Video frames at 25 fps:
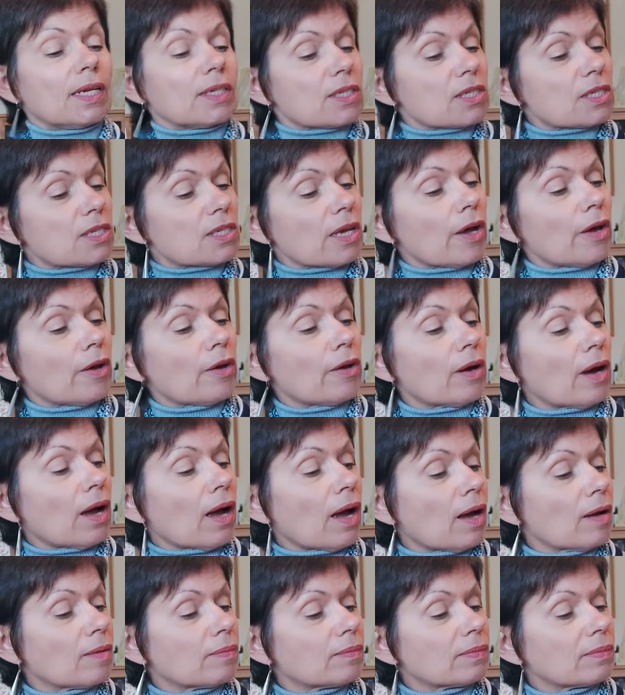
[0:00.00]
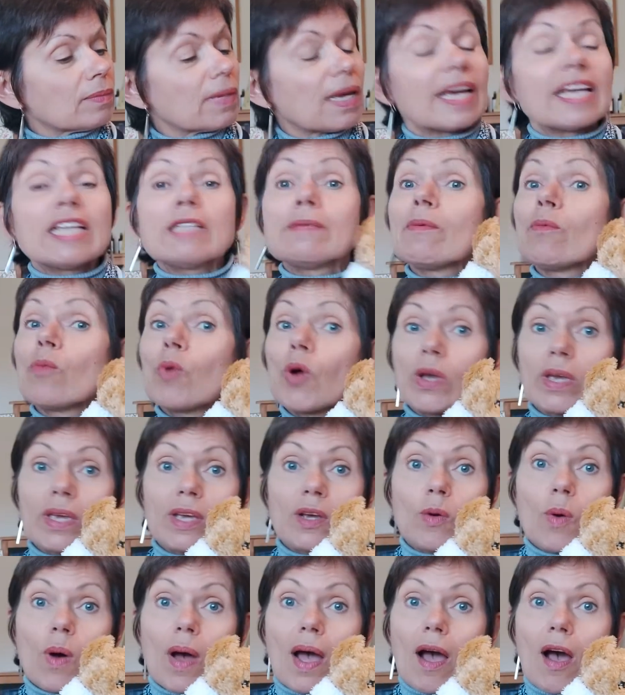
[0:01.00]
So he's been
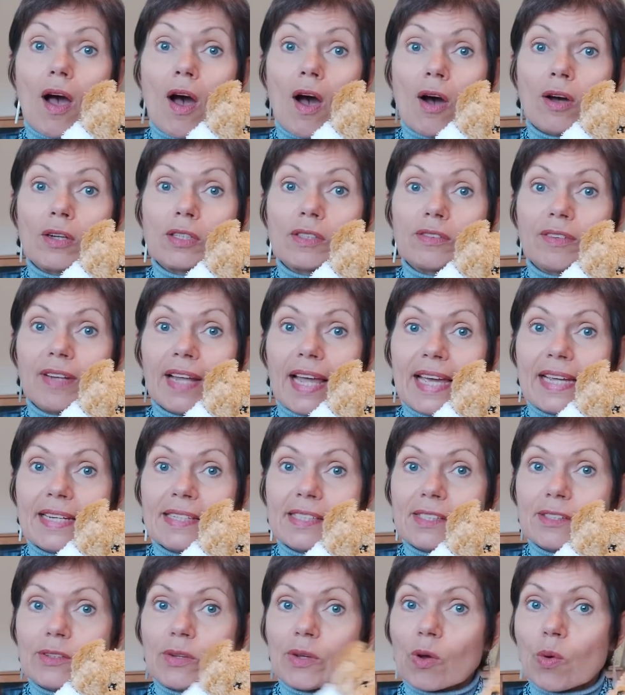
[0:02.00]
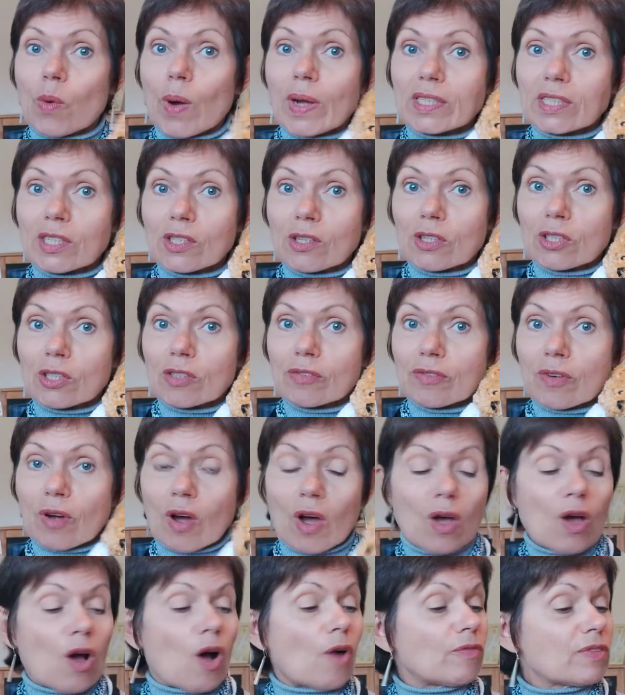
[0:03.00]
working quite hard of late, doing quite a lot of,
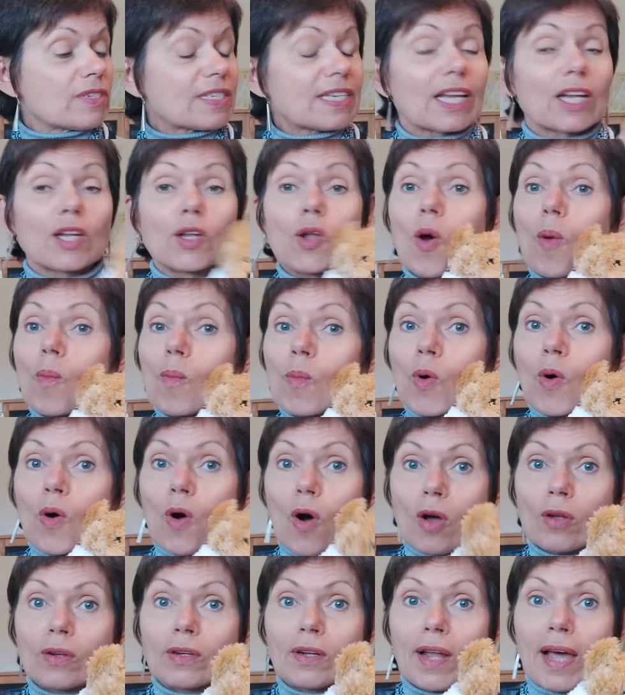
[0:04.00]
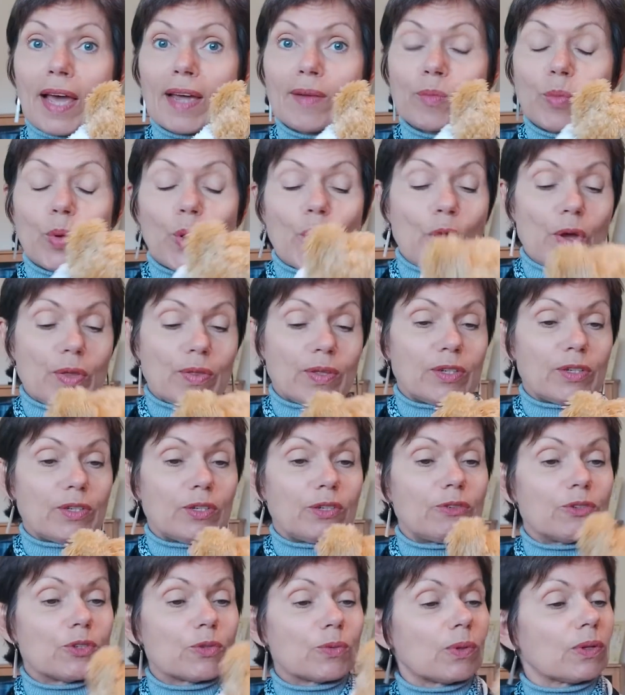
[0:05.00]
obviously a lot more online work than
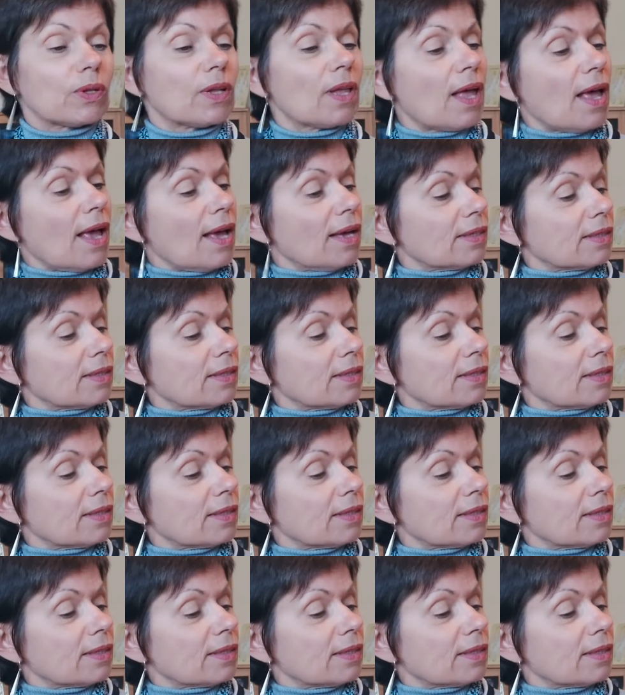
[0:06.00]
usual.